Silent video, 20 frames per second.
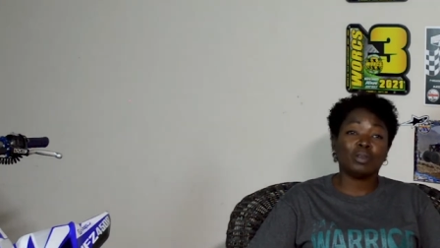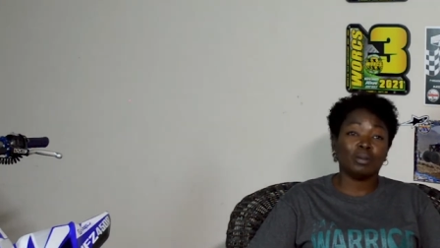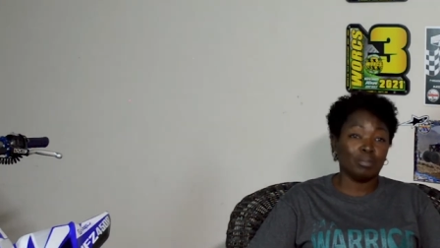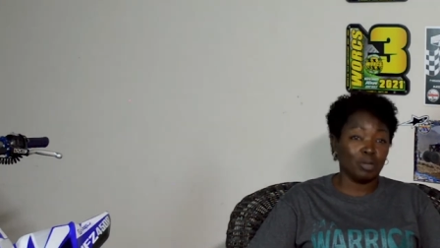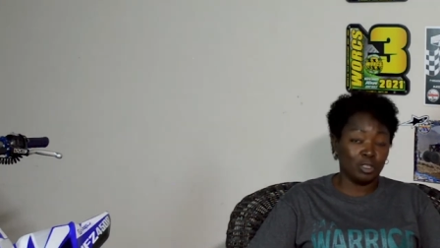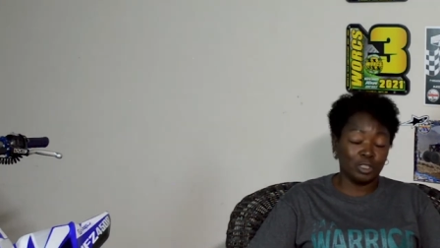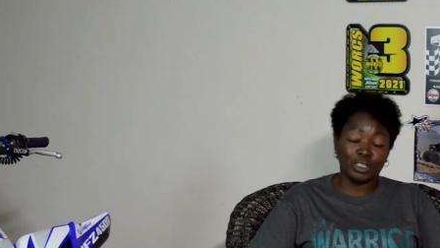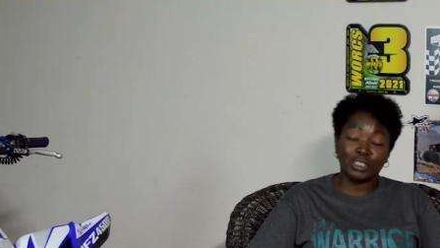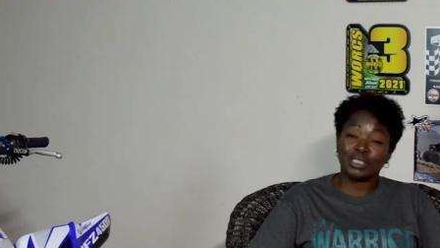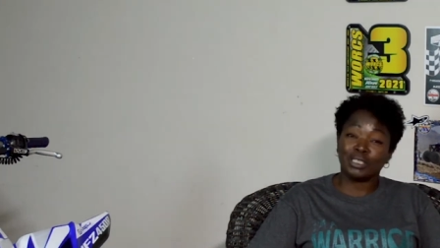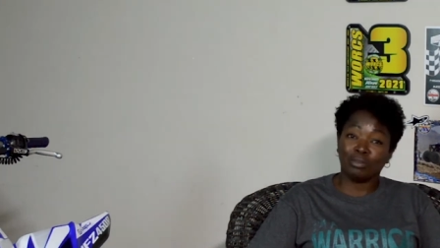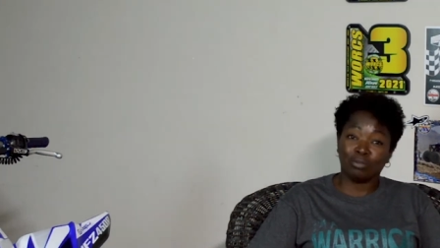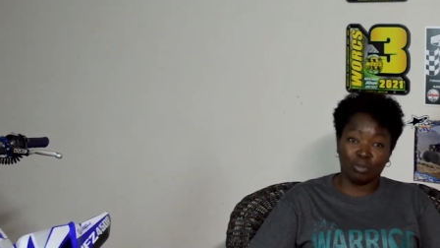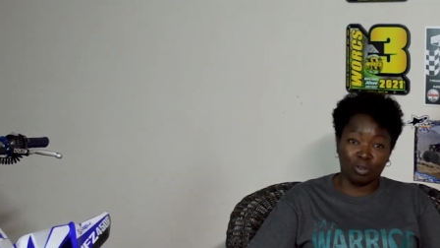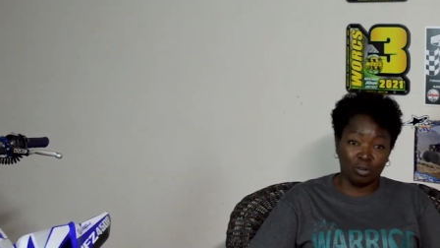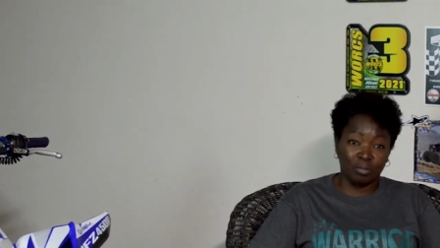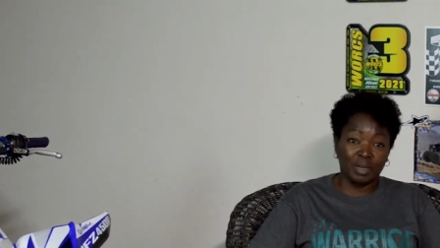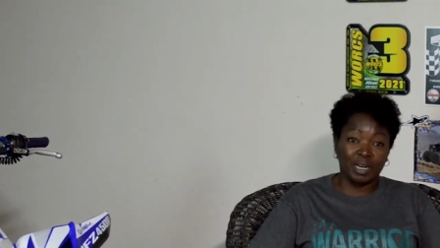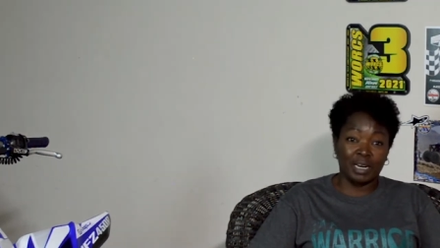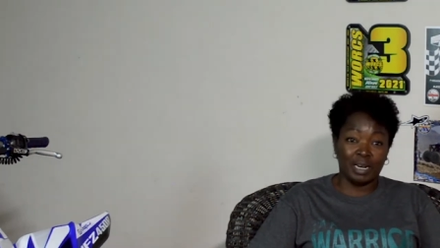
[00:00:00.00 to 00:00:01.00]
the emergency
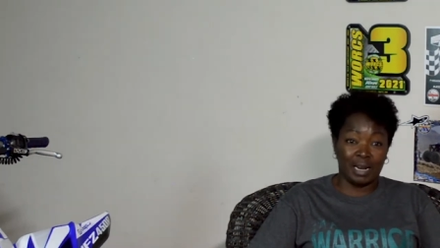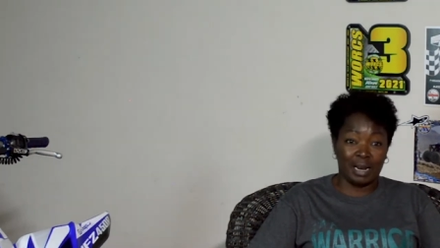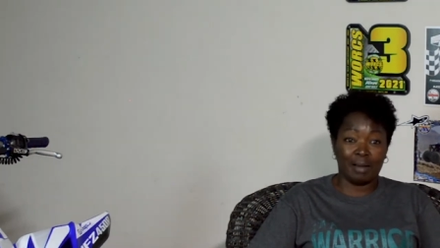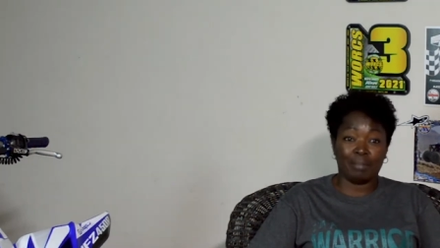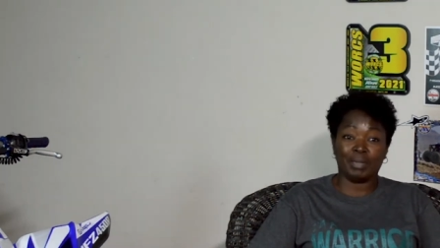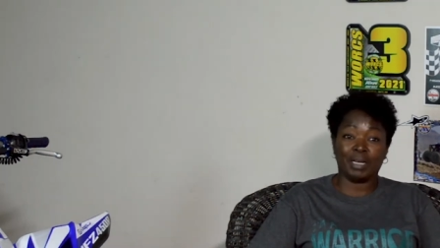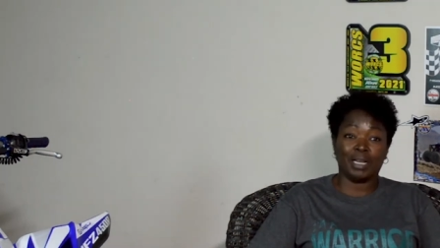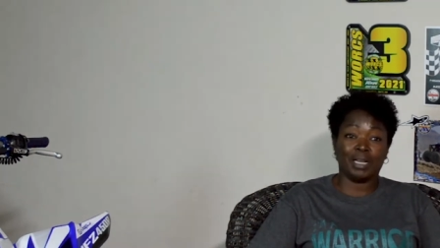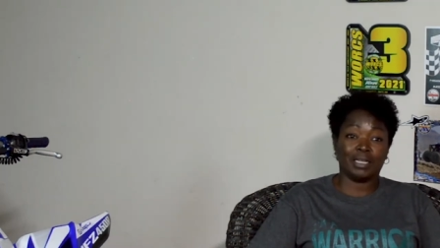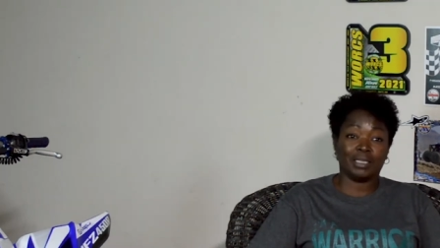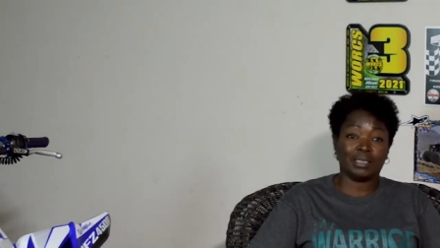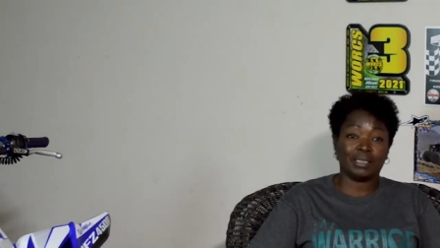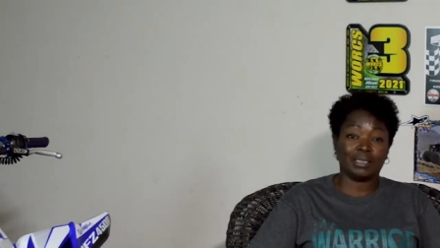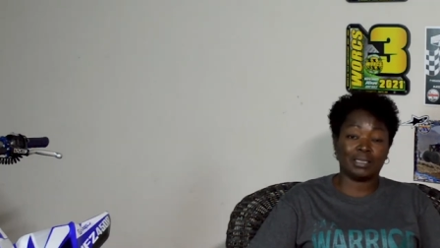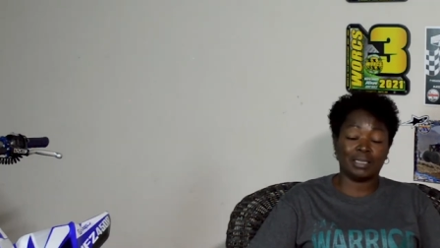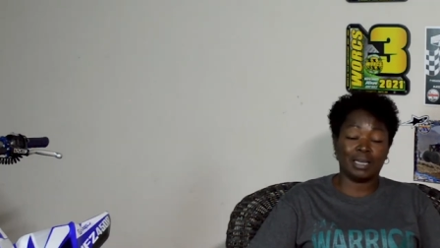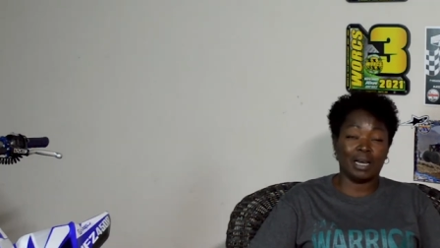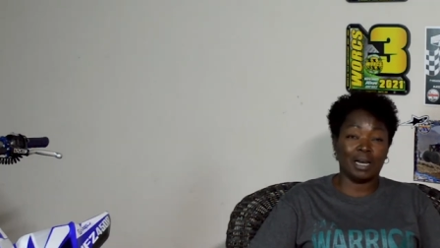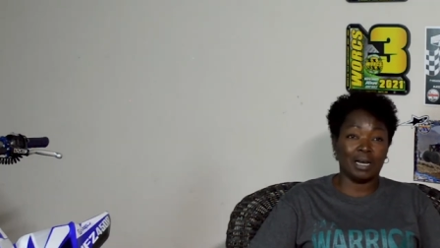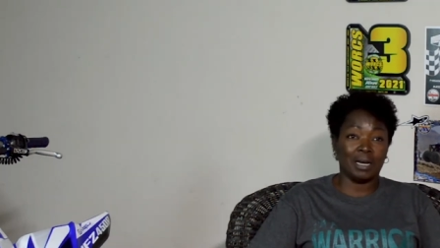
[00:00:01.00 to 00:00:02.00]
room in an
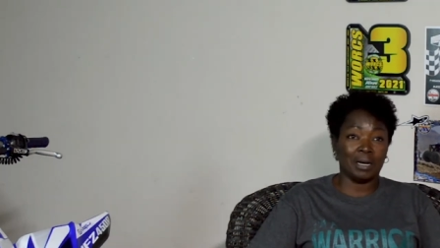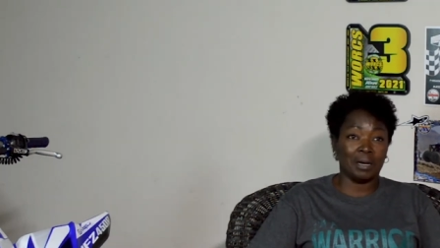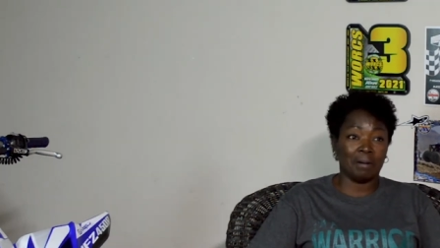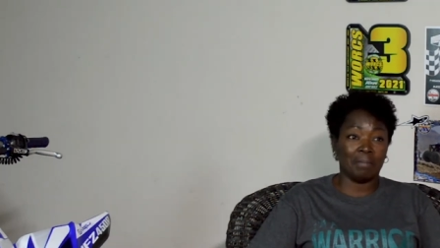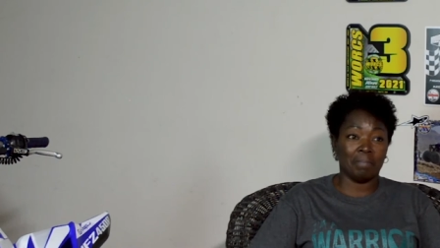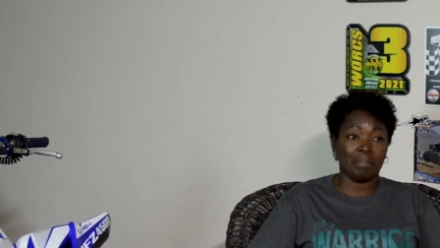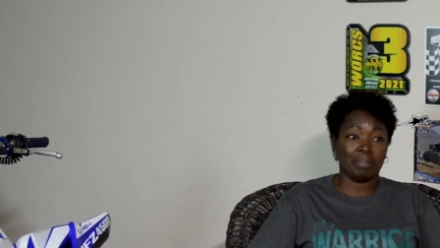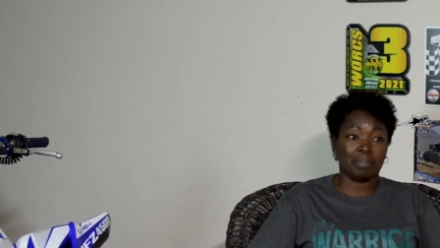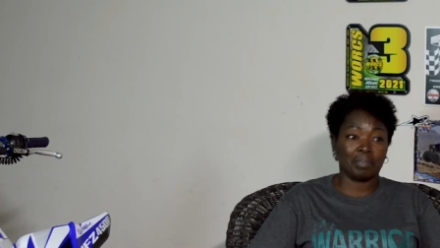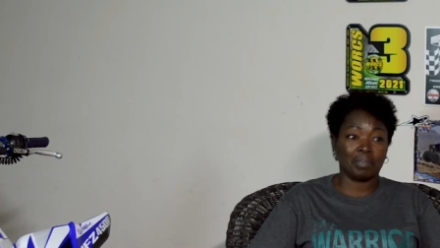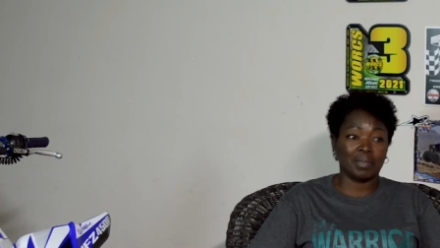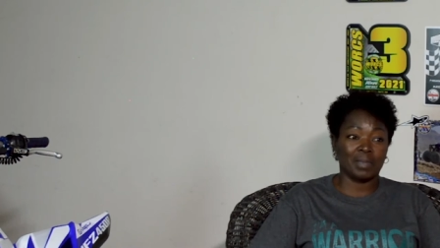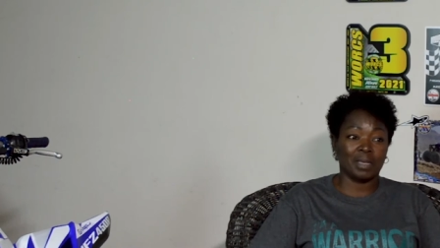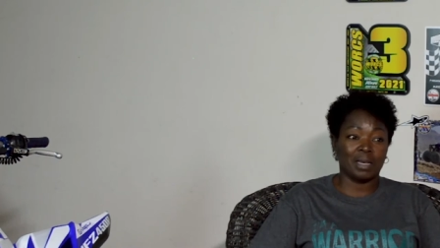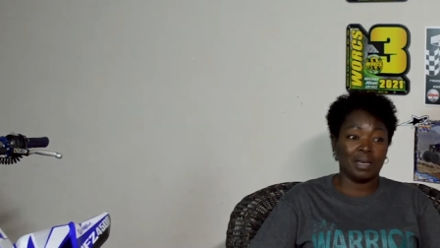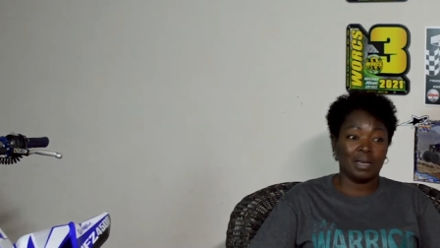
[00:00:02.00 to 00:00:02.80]
ambulance. Um,